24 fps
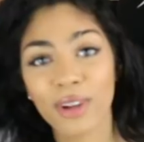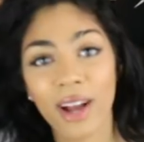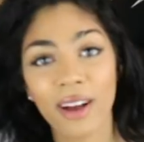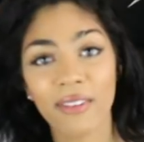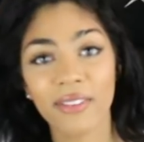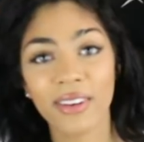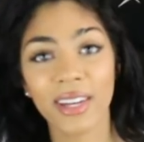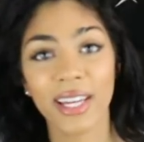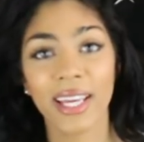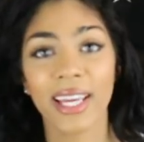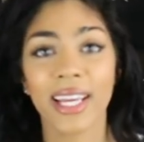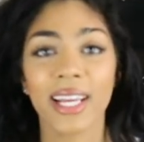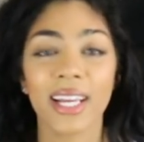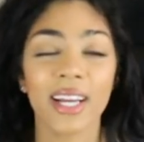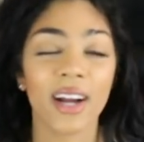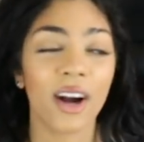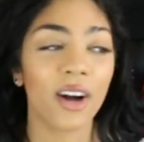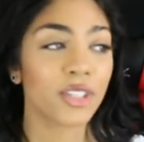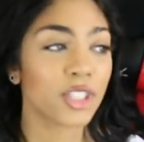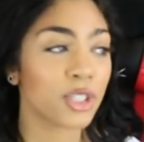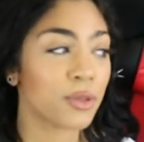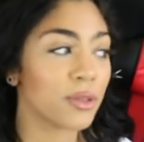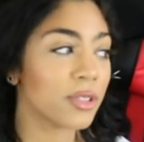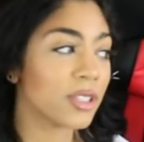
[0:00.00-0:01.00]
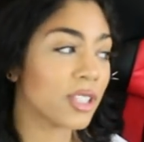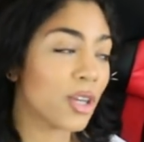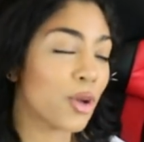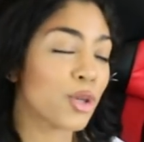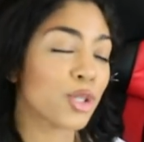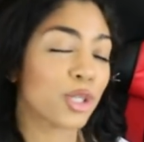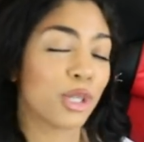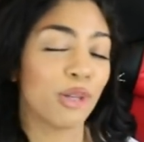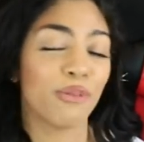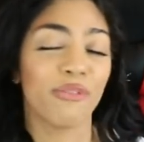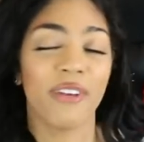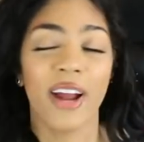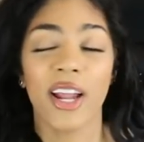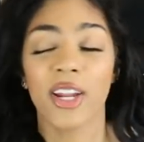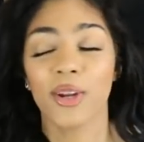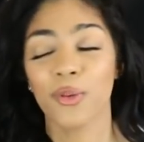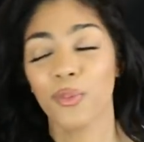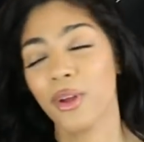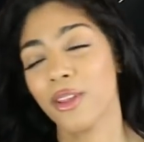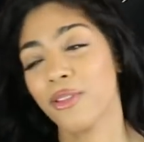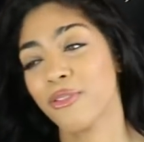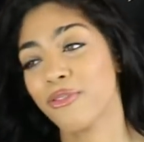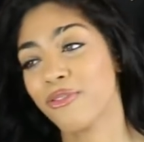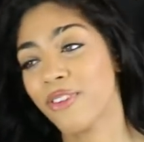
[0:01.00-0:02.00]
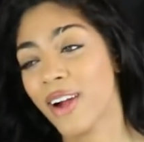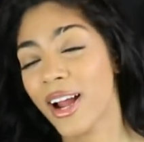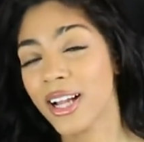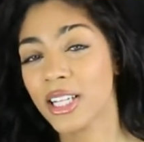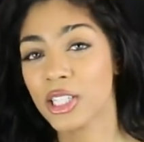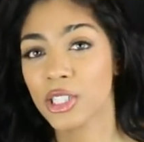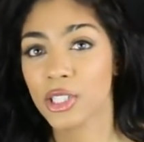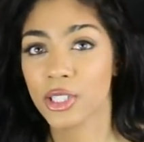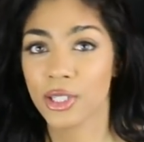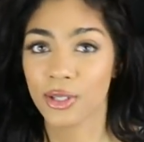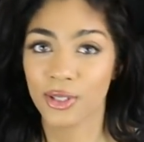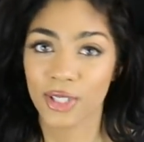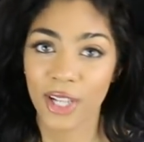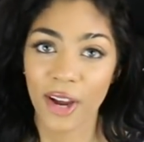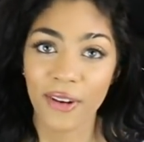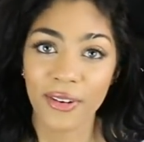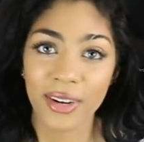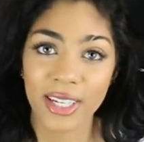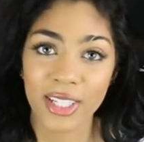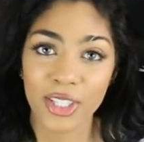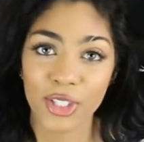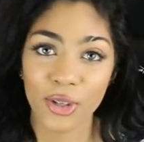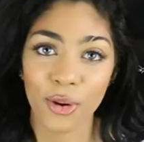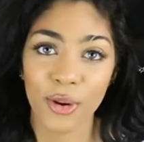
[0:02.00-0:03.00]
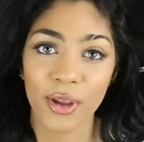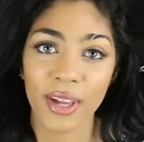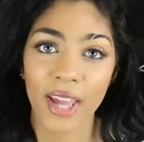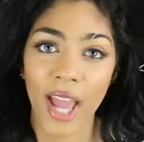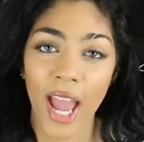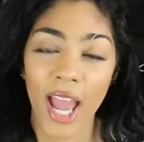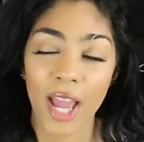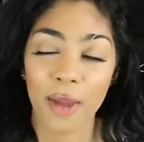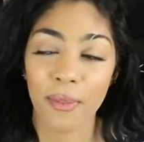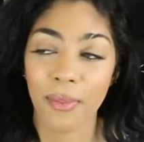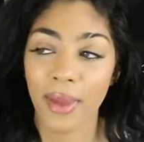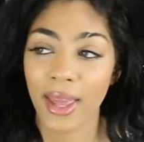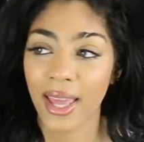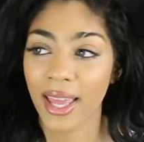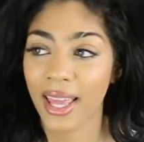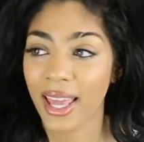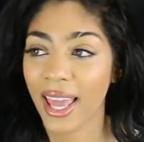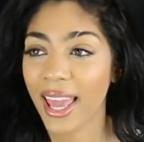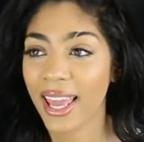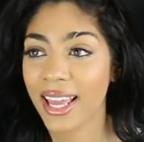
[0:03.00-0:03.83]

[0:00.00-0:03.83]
Travelling to a social event with friends who don't enjoy gaming